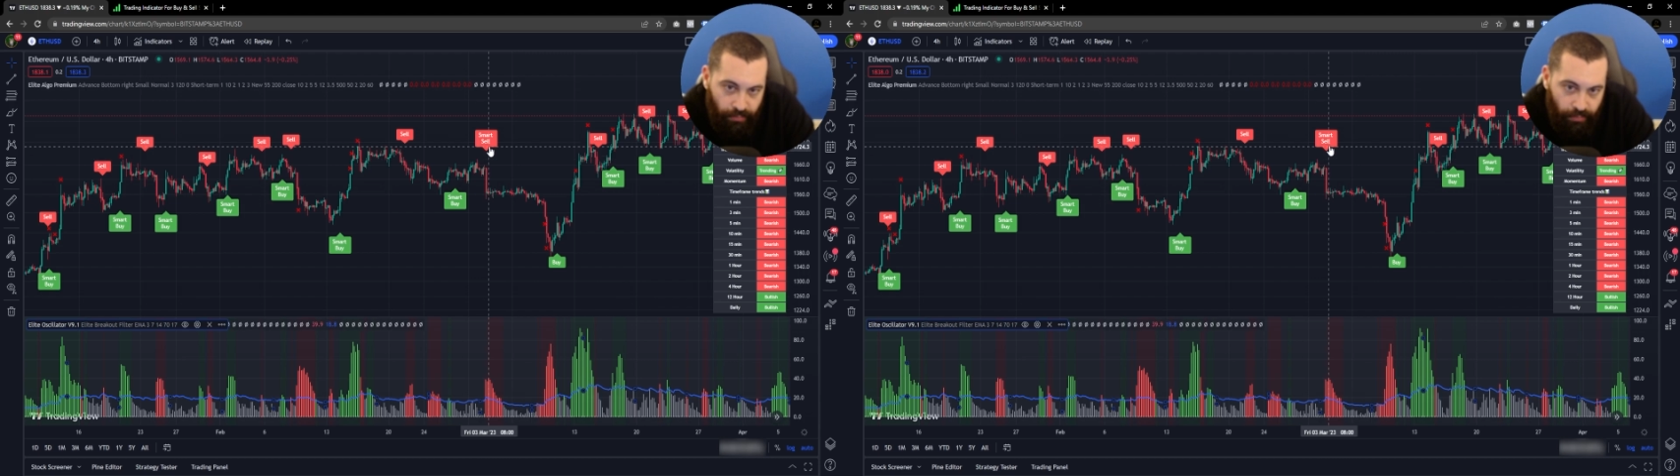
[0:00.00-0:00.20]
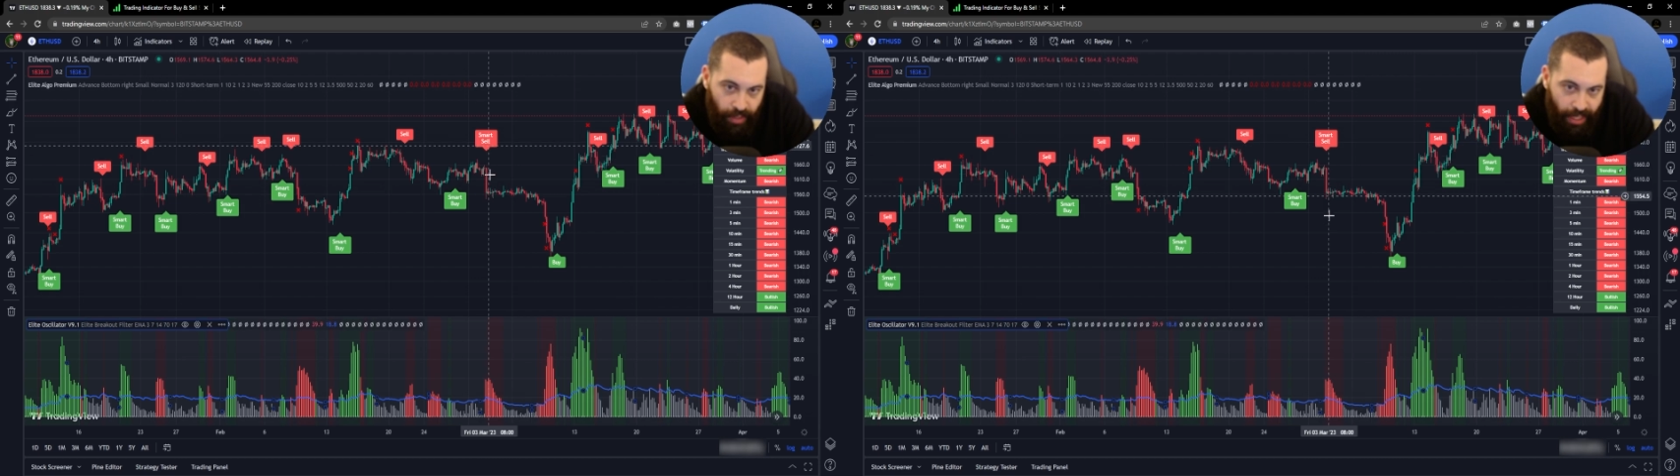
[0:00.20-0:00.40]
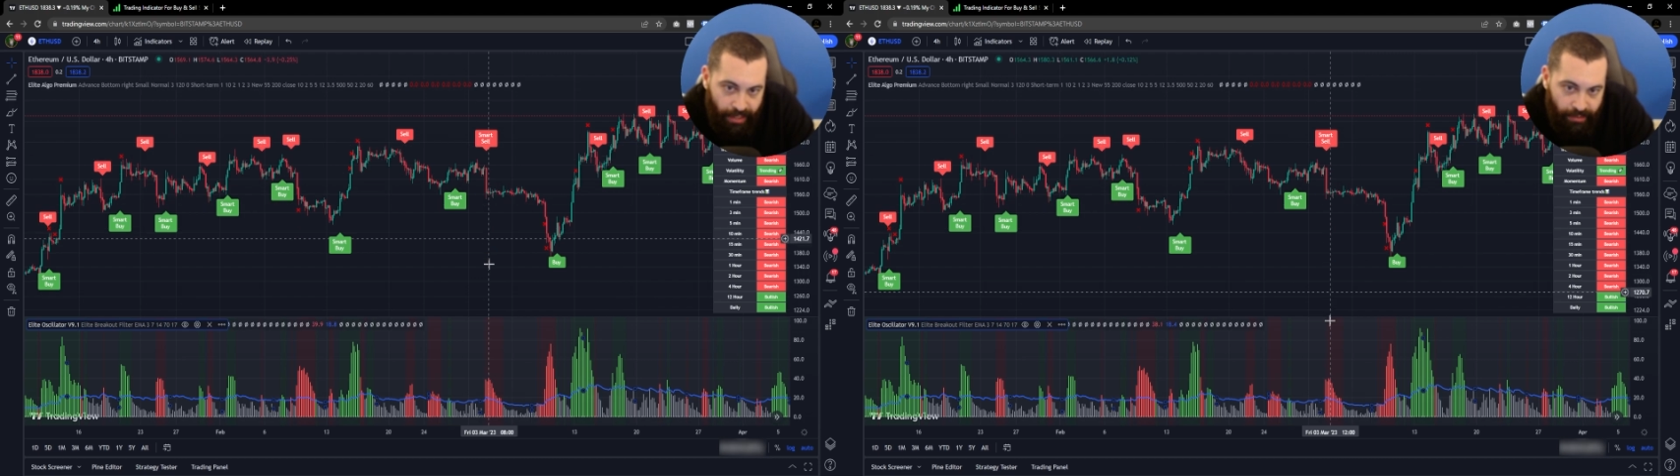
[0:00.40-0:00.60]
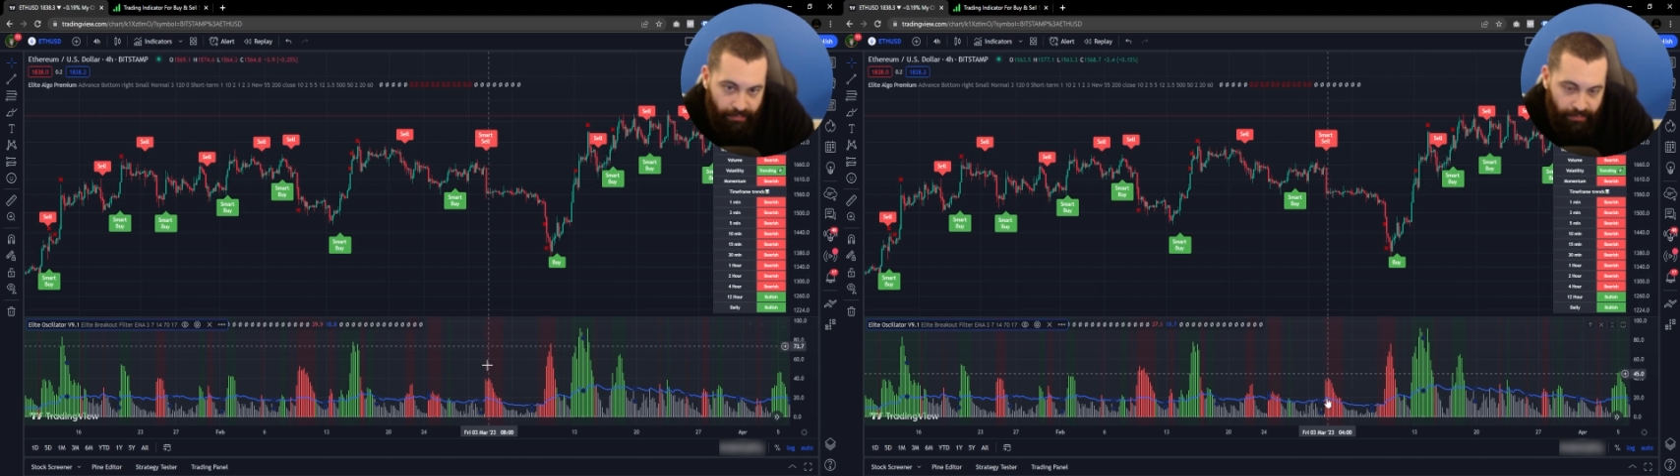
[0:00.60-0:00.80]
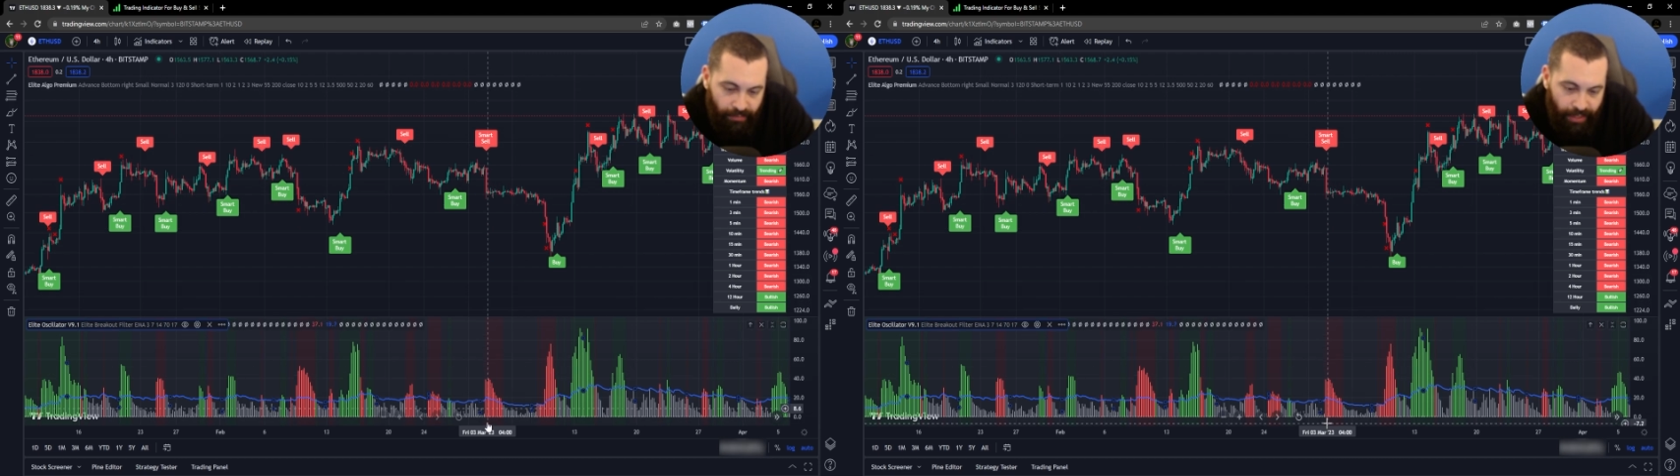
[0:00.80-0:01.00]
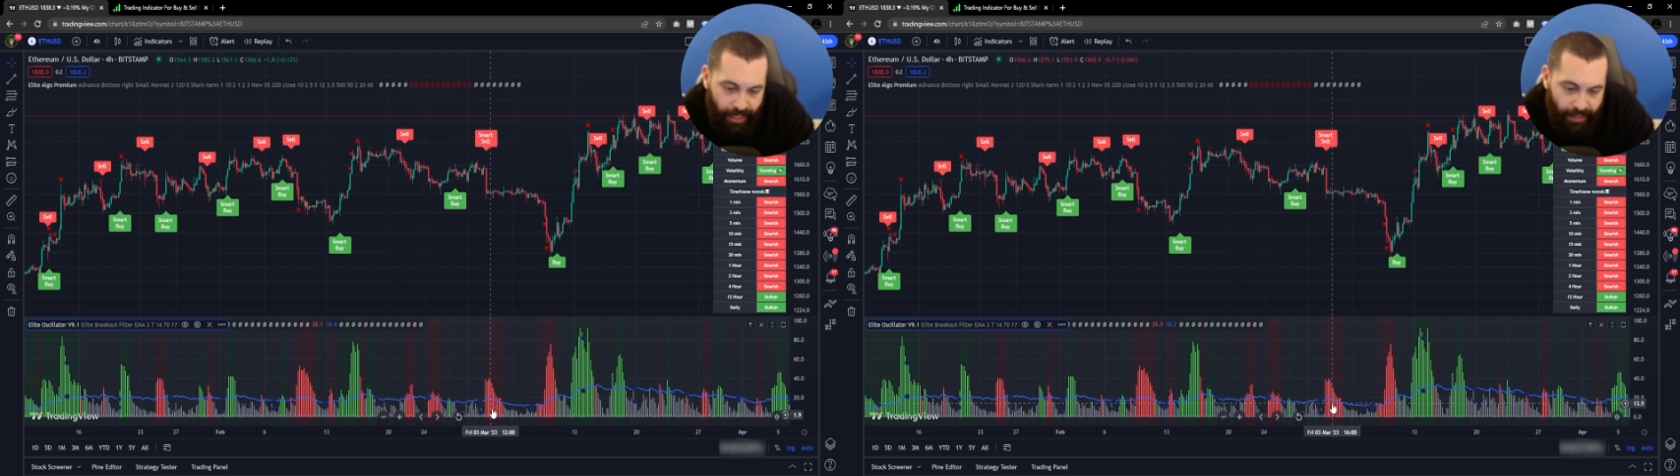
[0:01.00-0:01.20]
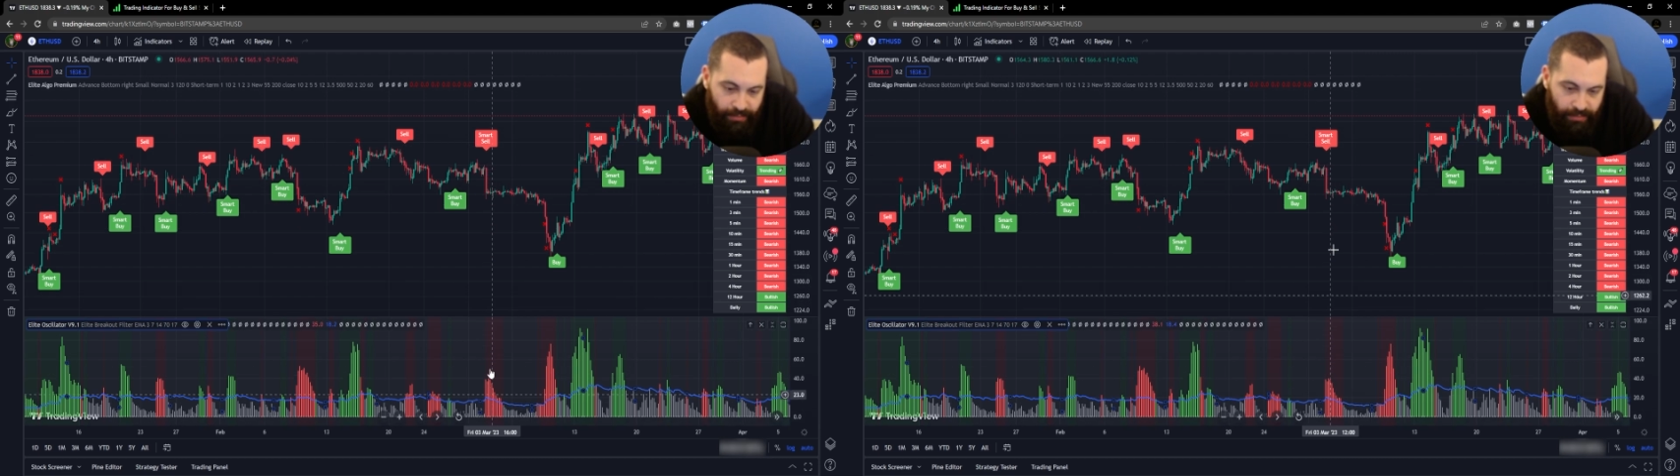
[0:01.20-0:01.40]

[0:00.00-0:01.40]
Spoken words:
red, okay?